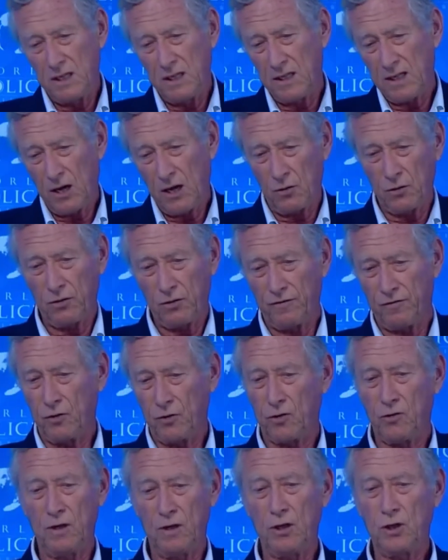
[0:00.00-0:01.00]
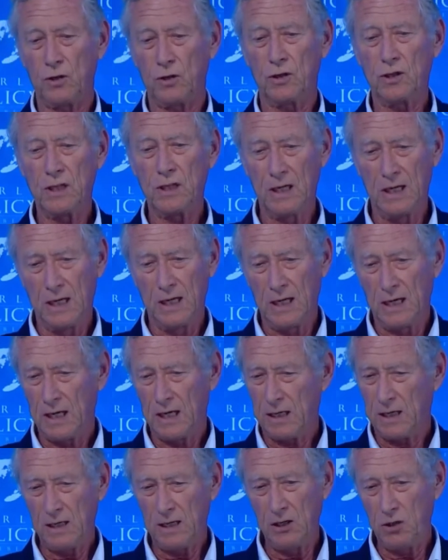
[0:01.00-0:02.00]
counter fluctuations
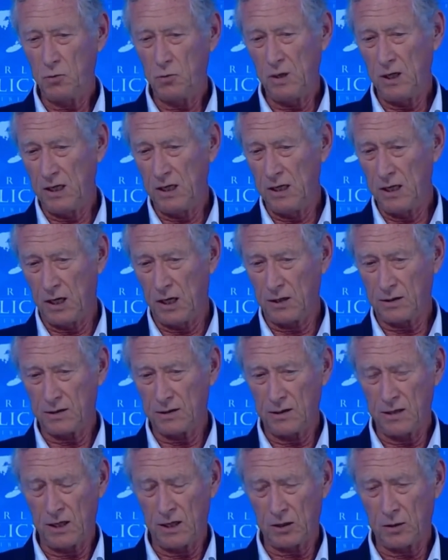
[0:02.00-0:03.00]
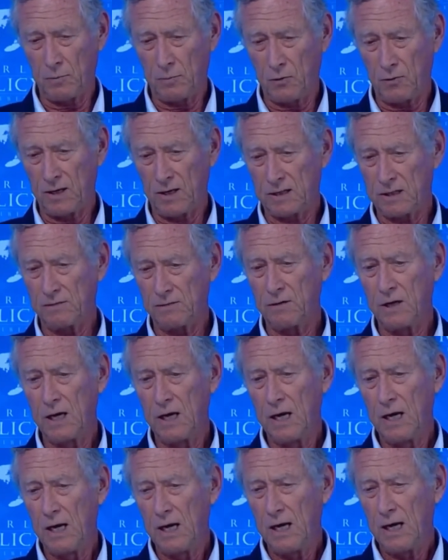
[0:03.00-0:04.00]
is really not operative.
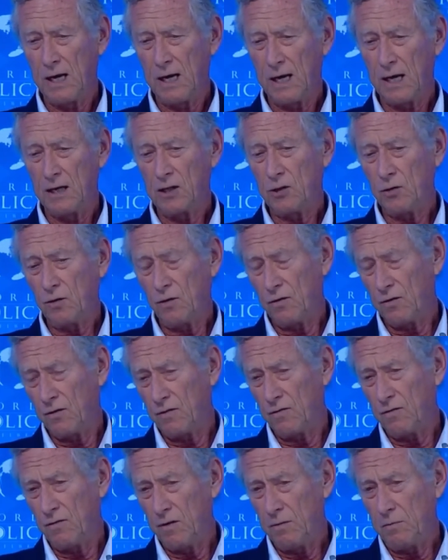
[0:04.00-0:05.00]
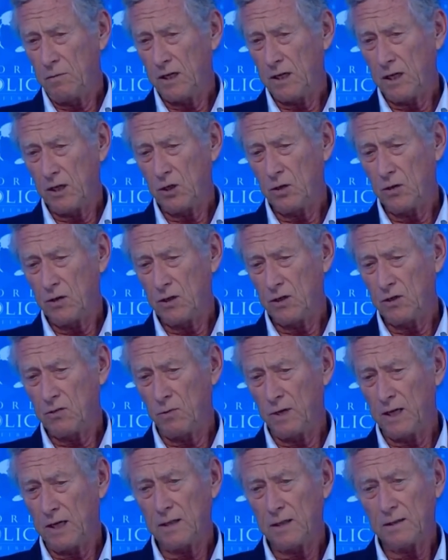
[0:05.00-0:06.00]
And so the implication is,
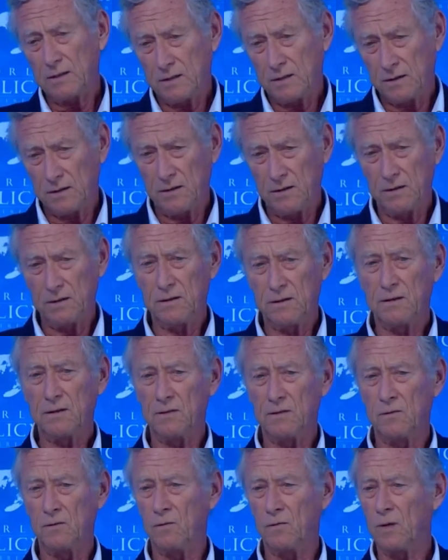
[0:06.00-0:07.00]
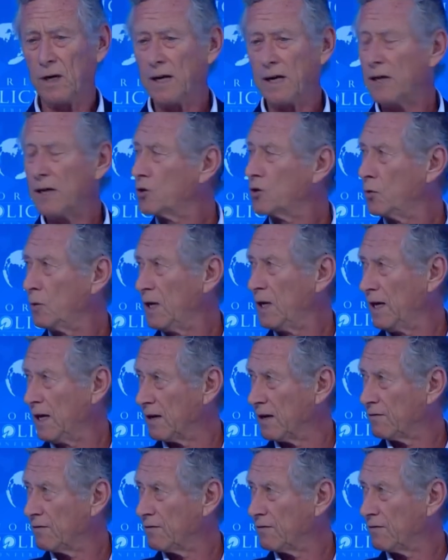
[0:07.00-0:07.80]
well, what else do we have?